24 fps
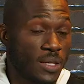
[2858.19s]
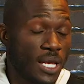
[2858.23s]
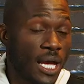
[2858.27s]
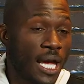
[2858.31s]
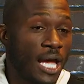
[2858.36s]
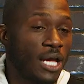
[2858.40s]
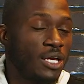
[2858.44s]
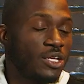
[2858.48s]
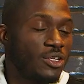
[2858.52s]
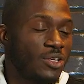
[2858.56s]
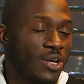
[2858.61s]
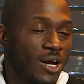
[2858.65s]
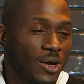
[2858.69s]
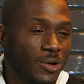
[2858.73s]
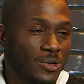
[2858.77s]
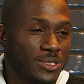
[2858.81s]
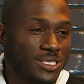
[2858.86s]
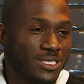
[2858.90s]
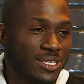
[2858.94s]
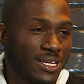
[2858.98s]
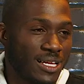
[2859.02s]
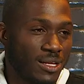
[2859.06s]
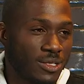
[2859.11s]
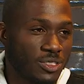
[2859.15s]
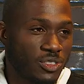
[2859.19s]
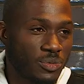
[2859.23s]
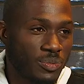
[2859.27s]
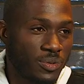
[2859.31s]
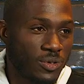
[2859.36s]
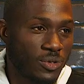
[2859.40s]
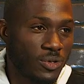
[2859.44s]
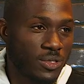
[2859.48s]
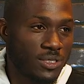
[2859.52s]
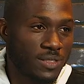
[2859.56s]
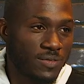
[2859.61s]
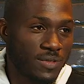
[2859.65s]
I always tell
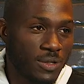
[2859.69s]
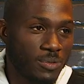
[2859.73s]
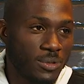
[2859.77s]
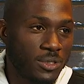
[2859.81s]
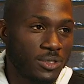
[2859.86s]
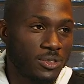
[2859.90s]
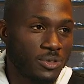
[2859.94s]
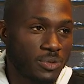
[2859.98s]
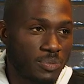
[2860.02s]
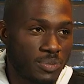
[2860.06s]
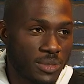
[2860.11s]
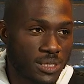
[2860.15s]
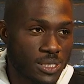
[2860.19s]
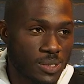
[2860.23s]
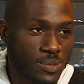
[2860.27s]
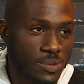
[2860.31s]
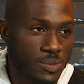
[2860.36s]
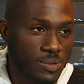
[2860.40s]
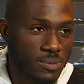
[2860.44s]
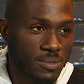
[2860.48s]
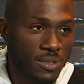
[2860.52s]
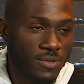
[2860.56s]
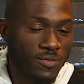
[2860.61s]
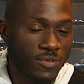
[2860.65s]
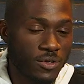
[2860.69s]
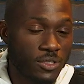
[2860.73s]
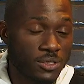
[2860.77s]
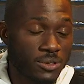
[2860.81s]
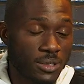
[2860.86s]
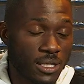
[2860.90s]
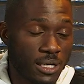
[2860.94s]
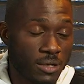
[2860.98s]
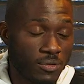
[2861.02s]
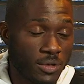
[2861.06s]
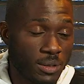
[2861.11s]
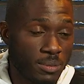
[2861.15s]
entrepreneurs, if they want to do business with me, first you
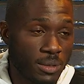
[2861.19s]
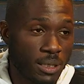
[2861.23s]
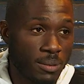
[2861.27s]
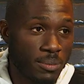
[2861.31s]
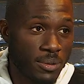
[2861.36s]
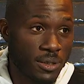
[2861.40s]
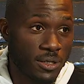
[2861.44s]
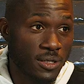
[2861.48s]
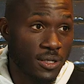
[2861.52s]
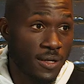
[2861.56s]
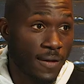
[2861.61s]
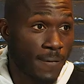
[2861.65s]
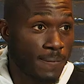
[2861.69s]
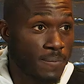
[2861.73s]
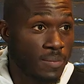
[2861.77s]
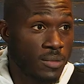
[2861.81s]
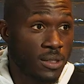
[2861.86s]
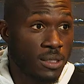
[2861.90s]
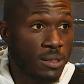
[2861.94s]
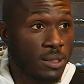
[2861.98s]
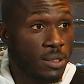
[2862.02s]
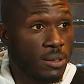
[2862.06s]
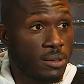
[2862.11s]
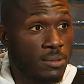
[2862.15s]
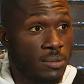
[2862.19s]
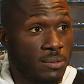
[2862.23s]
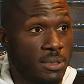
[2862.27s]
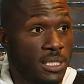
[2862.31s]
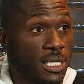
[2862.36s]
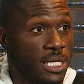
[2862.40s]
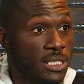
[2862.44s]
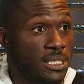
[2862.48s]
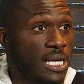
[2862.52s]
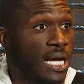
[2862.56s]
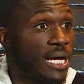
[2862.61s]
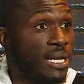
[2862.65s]
got to read my book.
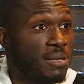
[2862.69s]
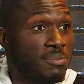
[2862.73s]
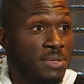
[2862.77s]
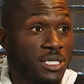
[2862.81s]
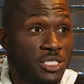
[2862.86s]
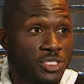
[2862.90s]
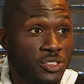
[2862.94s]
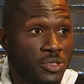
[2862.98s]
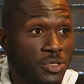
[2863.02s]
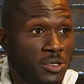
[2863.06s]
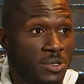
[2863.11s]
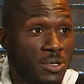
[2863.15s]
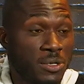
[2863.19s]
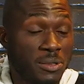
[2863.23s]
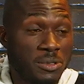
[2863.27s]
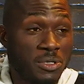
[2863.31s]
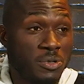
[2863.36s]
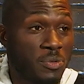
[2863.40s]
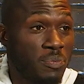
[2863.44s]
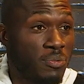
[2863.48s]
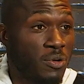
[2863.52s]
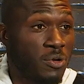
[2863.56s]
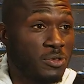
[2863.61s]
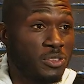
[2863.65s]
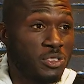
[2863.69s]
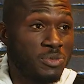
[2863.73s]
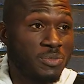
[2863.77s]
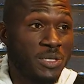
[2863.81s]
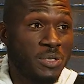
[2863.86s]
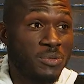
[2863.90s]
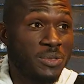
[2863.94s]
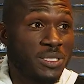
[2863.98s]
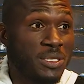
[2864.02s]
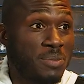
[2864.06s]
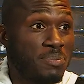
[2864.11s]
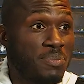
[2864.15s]
Because I got to make sure you approaching me
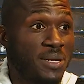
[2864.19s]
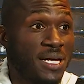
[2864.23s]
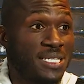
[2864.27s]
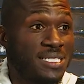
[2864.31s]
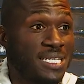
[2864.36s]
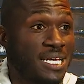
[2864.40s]
with the best